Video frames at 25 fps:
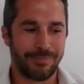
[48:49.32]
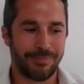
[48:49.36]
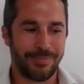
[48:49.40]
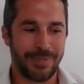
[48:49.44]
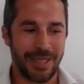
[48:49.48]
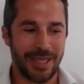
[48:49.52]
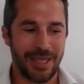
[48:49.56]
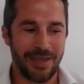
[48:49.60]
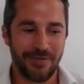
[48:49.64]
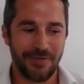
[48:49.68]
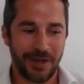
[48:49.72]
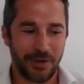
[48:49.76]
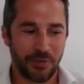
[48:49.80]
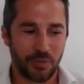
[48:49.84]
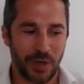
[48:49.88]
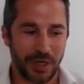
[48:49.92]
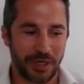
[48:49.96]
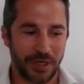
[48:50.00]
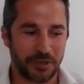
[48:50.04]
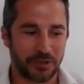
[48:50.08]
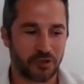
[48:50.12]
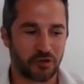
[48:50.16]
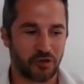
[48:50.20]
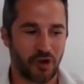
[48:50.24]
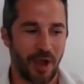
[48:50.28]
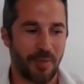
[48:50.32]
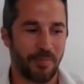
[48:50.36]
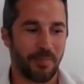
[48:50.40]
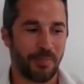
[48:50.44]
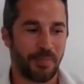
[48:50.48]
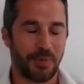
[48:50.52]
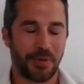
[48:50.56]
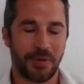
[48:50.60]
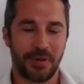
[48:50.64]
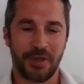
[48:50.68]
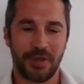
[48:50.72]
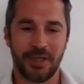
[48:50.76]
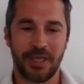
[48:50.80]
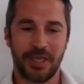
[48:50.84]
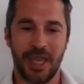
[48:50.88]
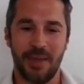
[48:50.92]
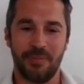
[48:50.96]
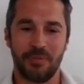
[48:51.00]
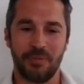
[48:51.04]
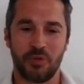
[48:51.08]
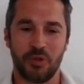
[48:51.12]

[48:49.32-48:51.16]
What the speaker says: Even when Trump came